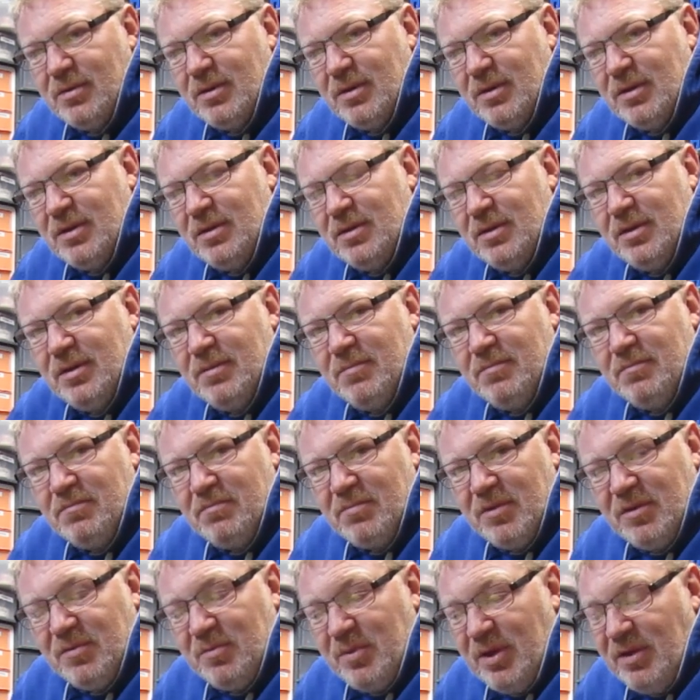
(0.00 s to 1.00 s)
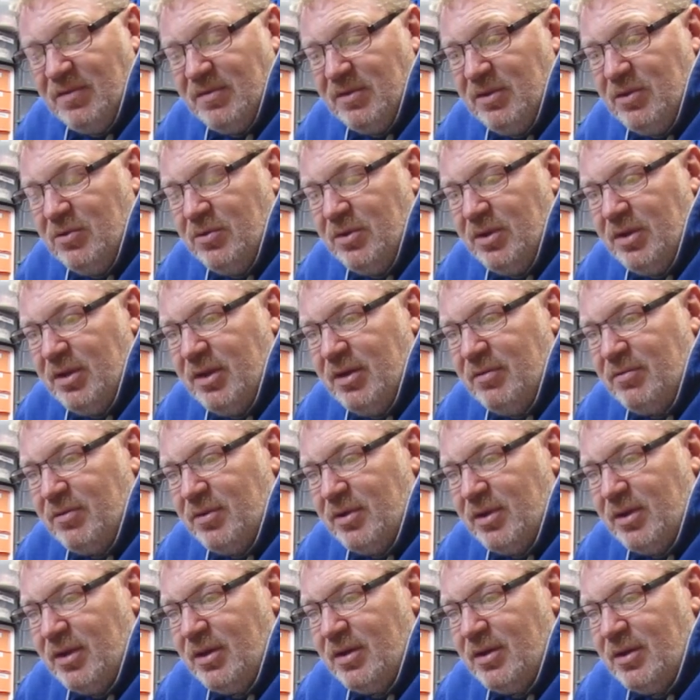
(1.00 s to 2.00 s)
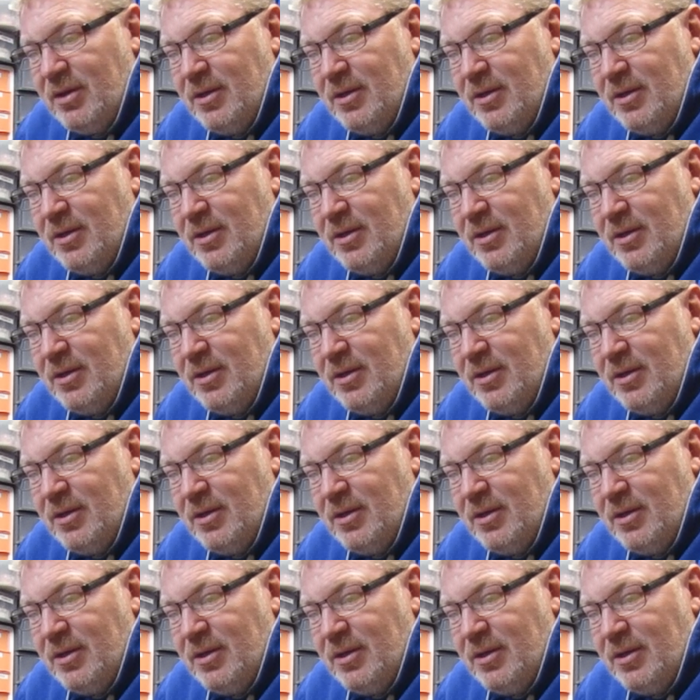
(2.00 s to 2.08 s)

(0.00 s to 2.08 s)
and that's basically all you need, really.